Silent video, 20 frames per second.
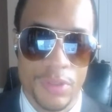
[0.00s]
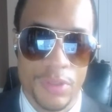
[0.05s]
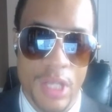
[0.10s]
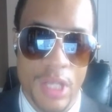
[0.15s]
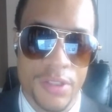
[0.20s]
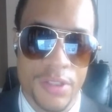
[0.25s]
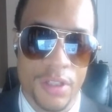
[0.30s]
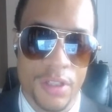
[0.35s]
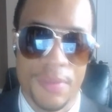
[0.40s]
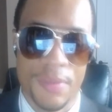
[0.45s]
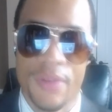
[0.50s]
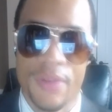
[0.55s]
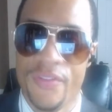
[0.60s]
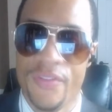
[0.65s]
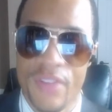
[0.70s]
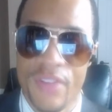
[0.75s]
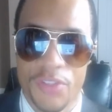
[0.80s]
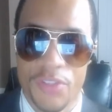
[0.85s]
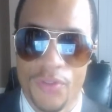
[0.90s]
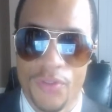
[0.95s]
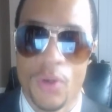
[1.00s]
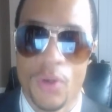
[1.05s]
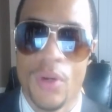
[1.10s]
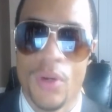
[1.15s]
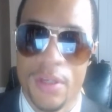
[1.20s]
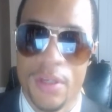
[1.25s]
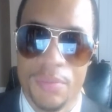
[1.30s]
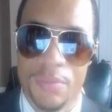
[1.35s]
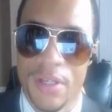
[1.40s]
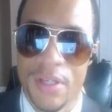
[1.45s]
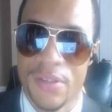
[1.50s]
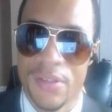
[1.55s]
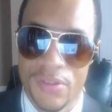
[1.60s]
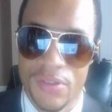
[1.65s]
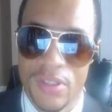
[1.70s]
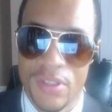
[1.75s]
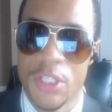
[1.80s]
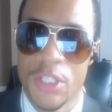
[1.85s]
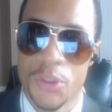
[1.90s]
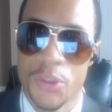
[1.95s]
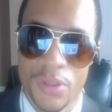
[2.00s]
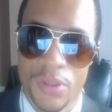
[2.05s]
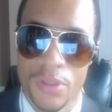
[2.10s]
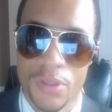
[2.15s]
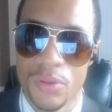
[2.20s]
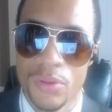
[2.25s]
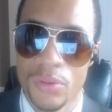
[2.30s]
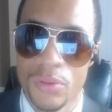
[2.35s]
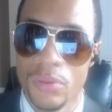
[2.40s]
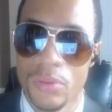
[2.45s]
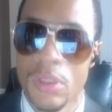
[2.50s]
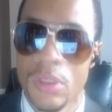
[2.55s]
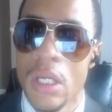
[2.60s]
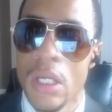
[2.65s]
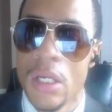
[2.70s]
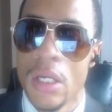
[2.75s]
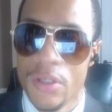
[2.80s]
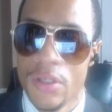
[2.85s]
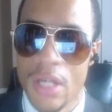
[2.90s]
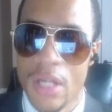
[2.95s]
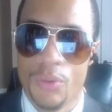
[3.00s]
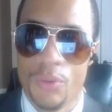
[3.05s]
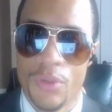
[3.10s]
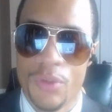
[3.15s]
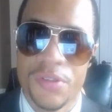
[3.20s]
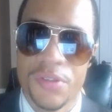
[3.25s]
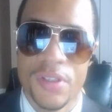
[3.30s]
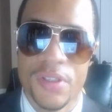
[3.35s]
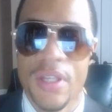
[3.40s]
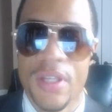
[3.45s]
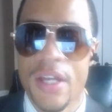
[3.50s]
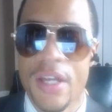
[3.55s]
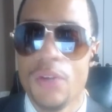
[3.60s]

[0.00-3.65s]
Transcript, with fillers: I talked about the vest for quite a bit because it's an interesting tool. You got wrist and leg